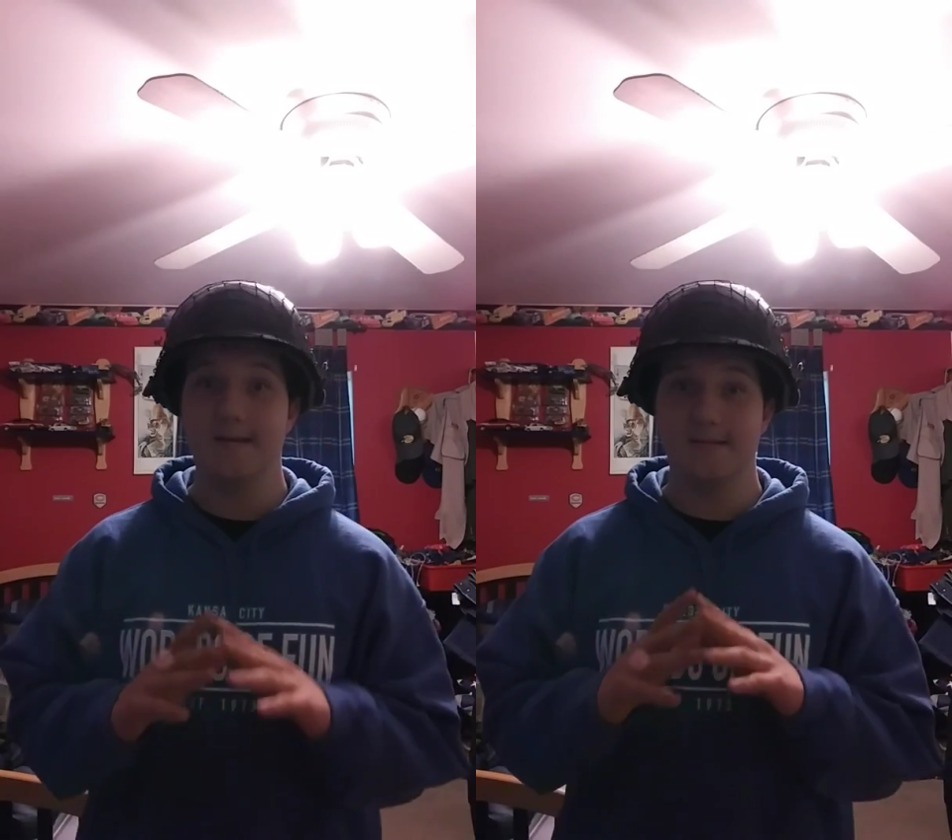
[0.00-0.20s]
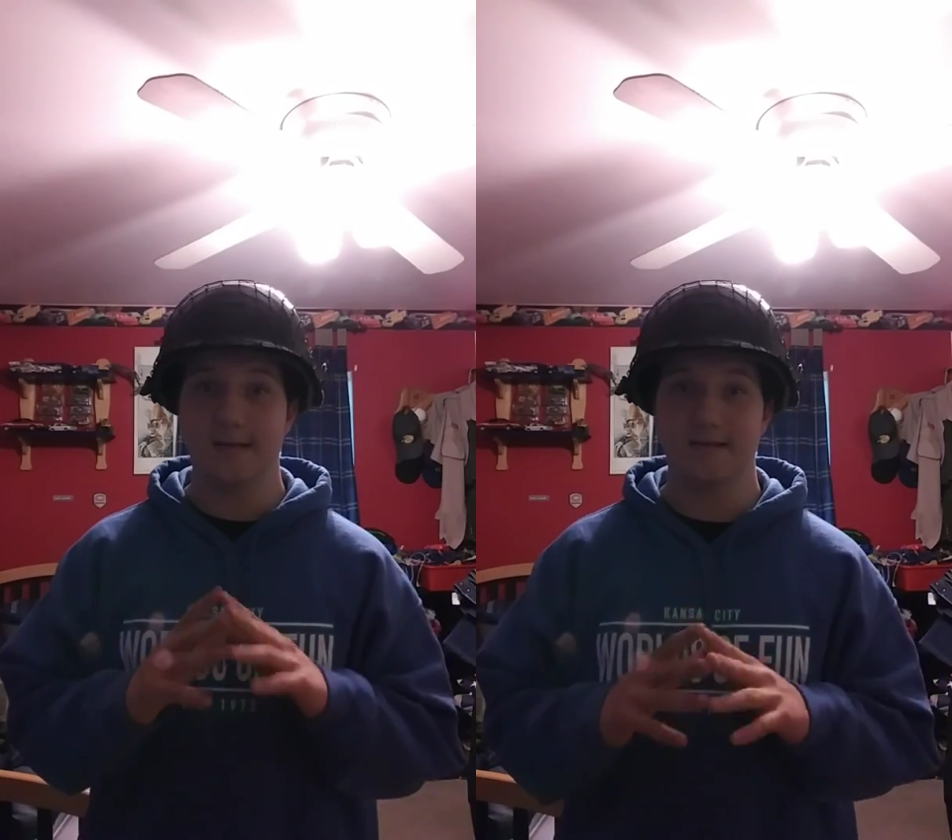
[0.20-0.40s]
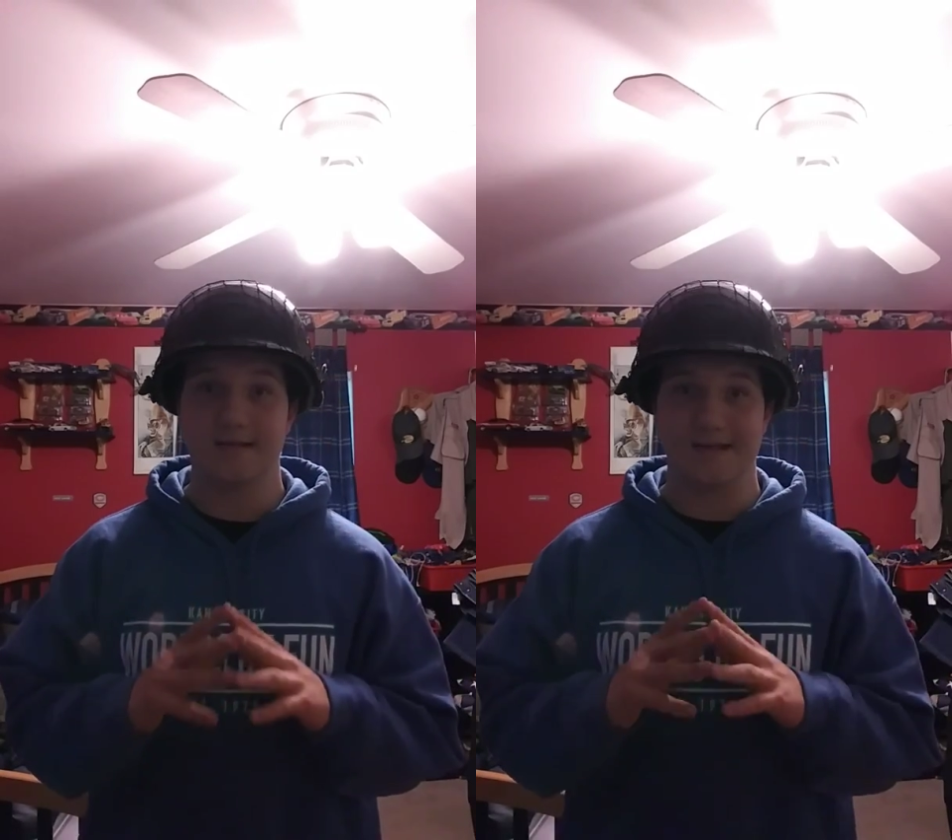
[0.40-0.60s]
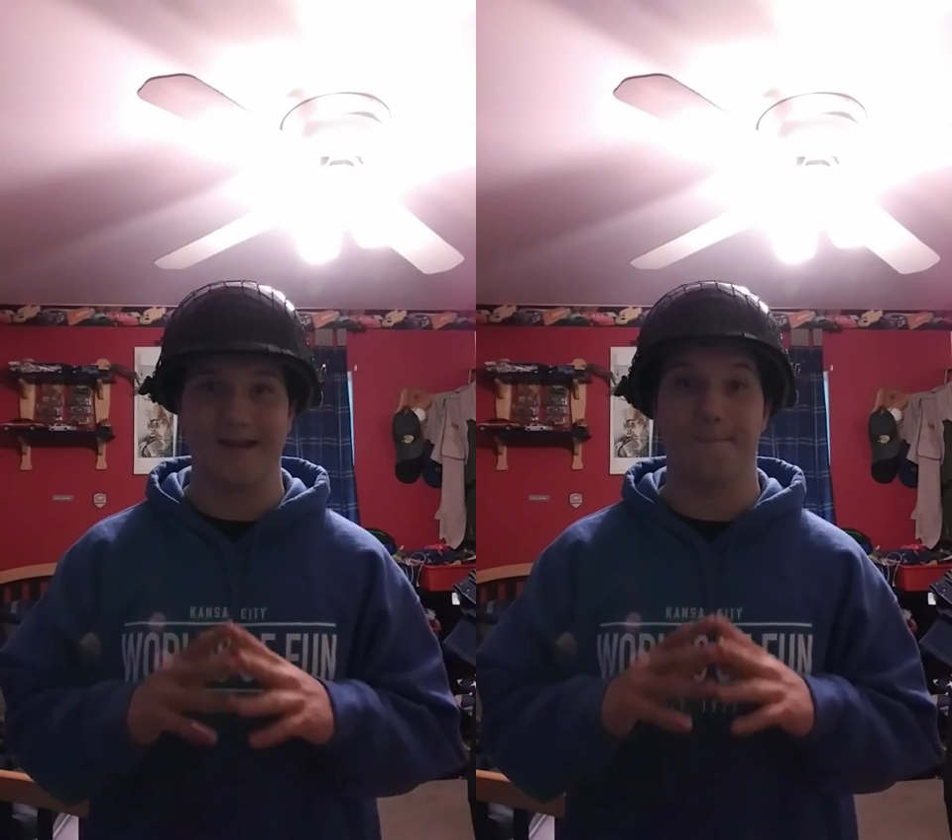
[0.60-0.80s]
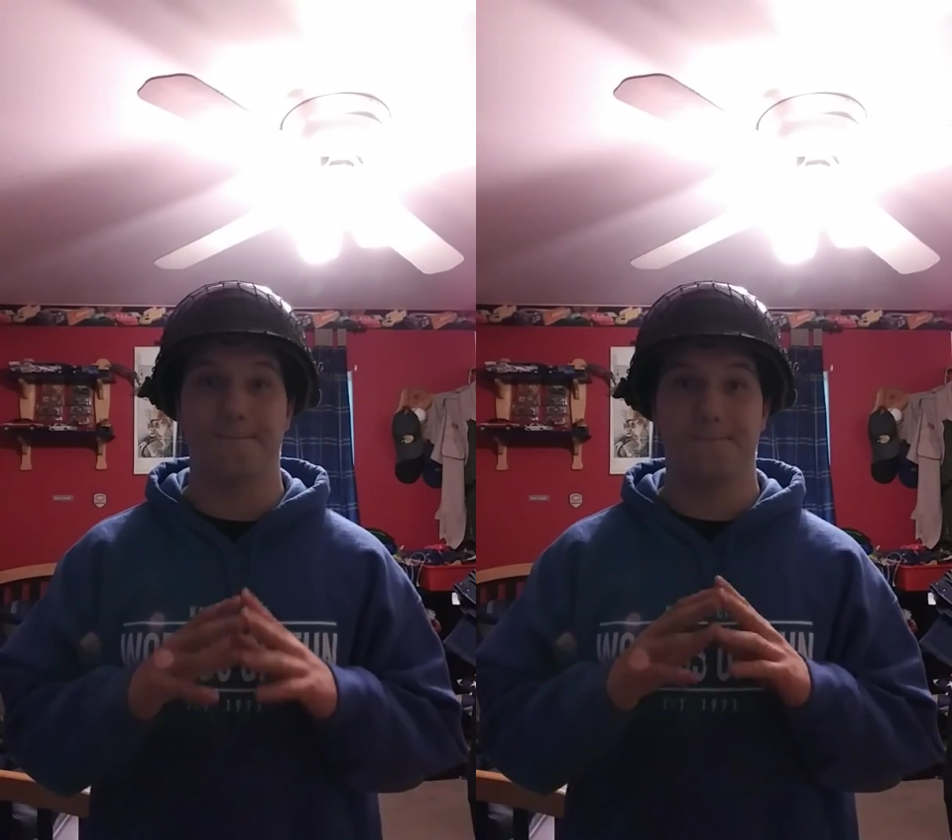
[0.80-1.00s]
didn't say
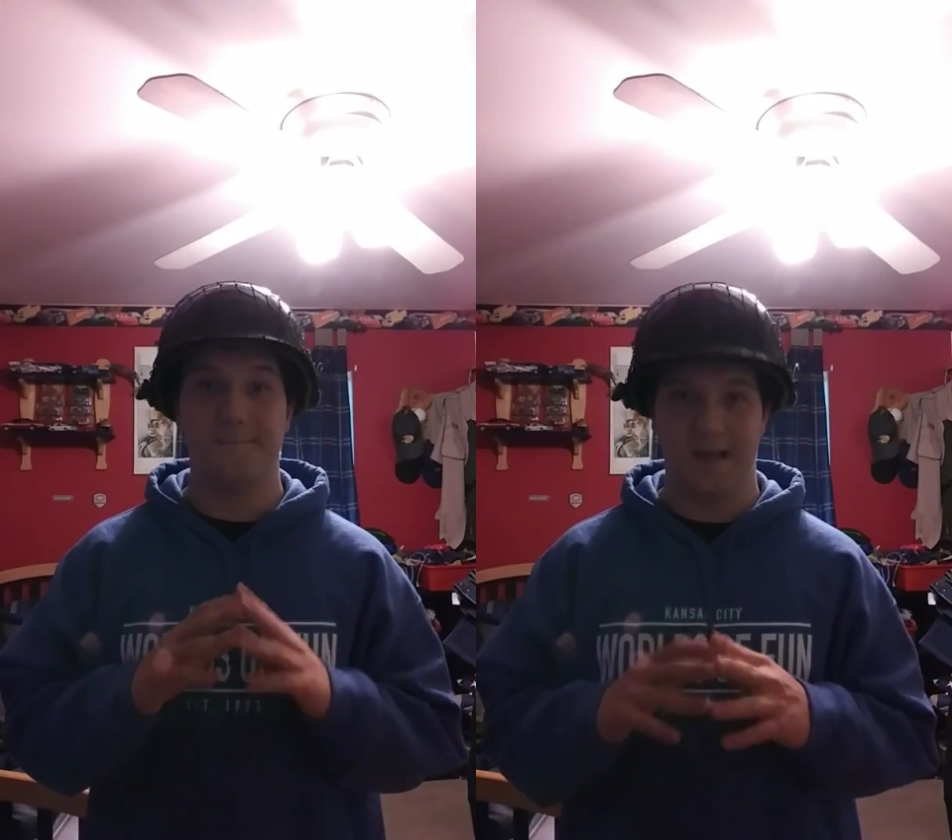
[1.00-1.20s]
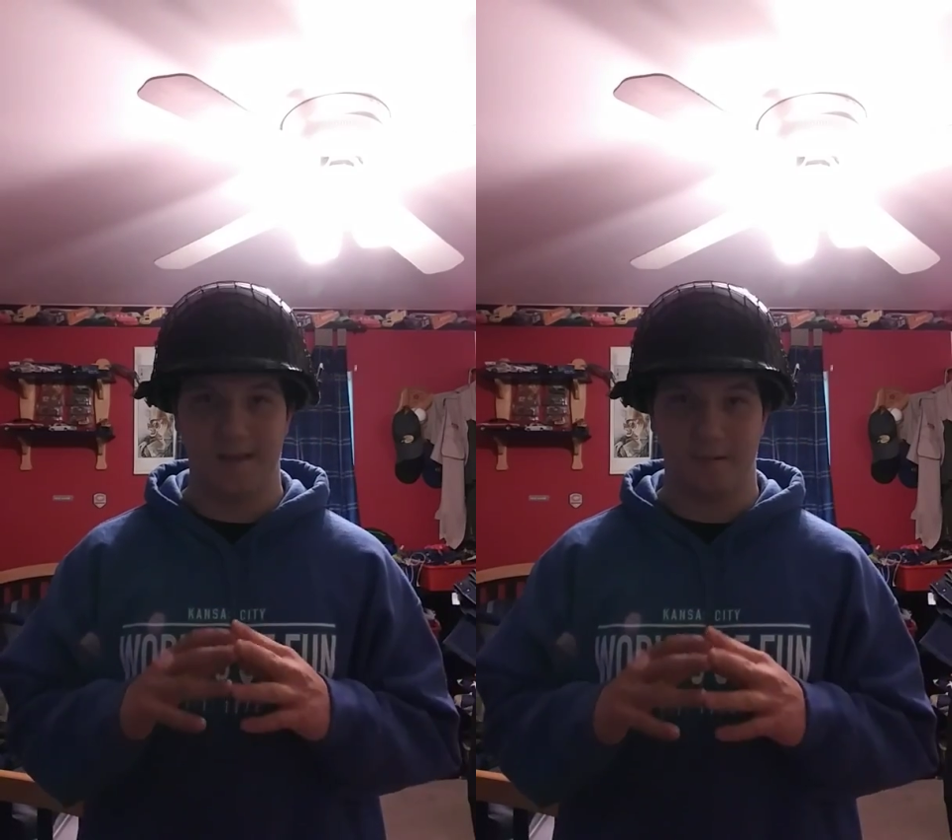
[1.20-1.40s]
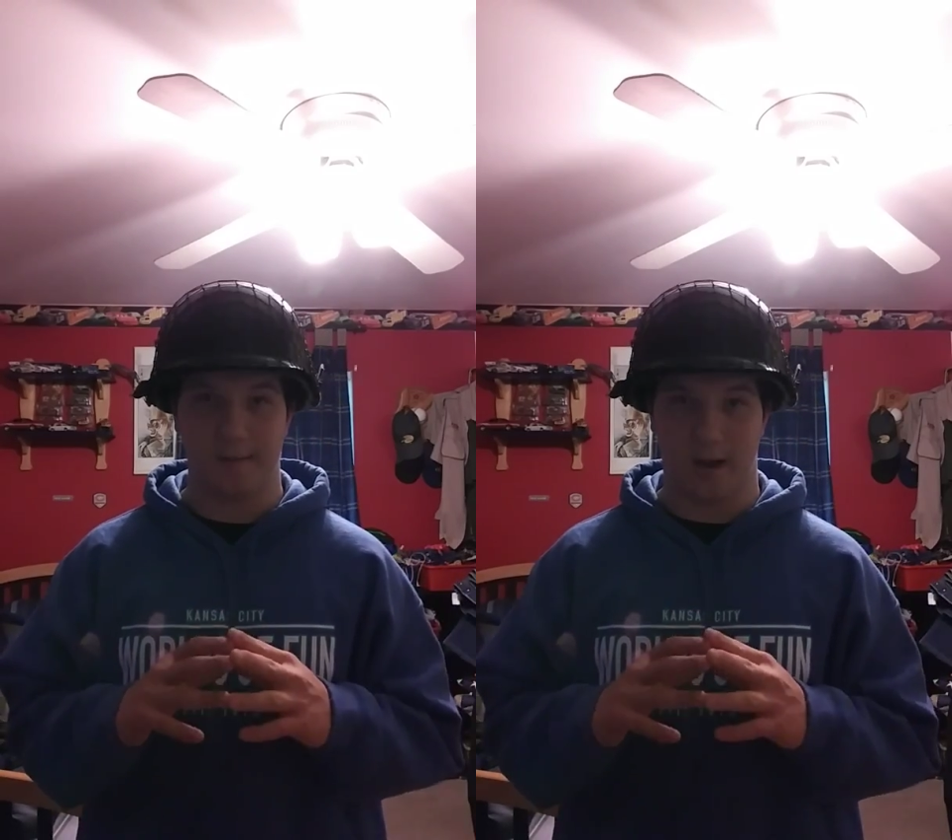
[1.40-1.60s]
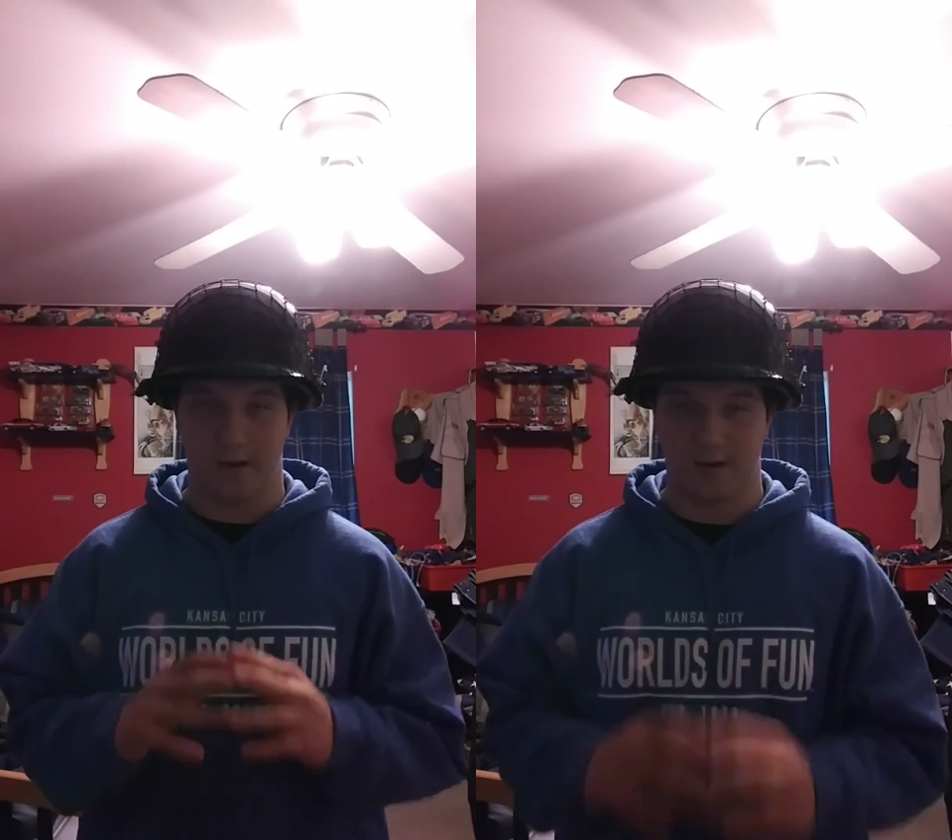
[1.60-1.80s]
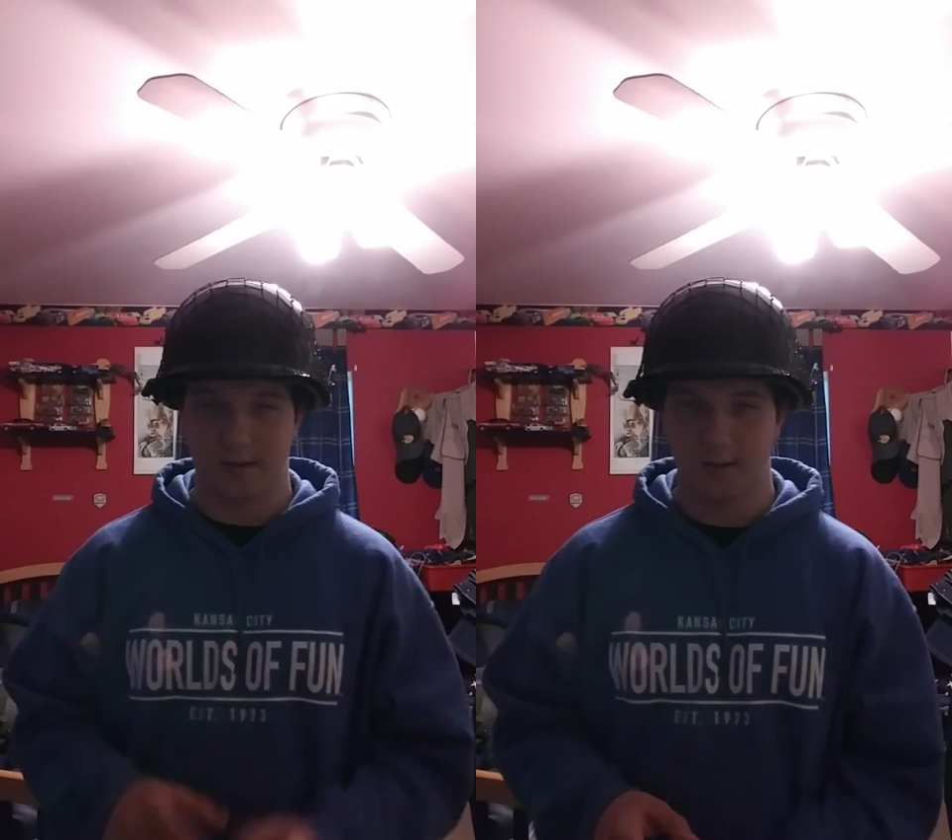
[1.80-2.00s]
a peep about
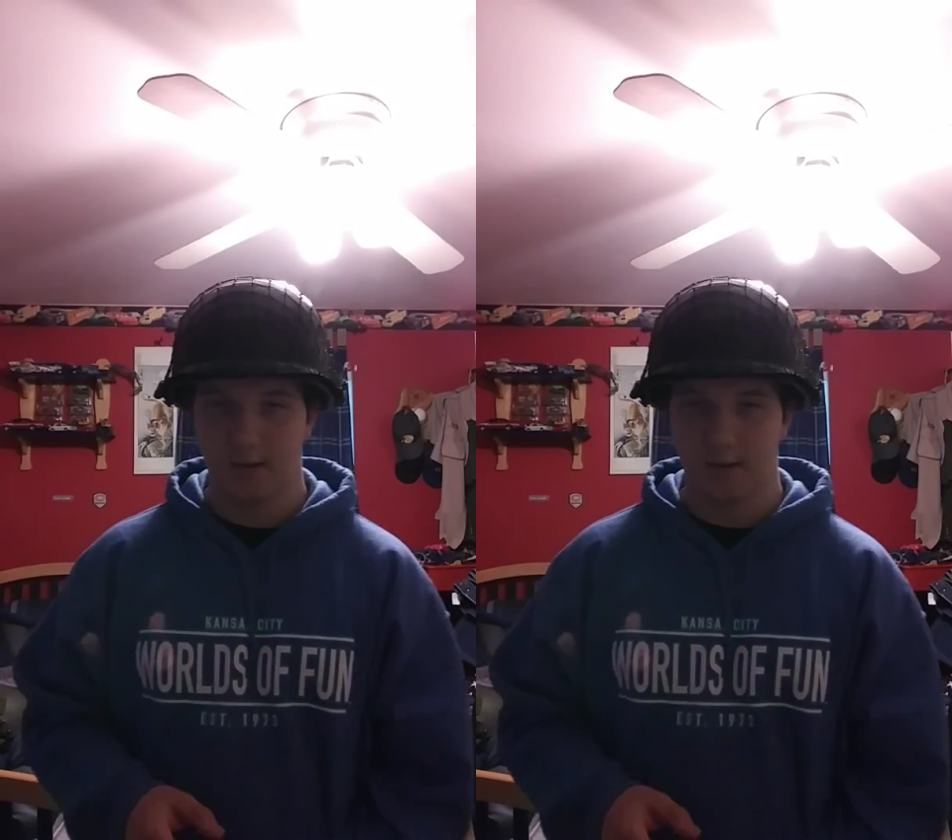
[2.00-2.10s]
it.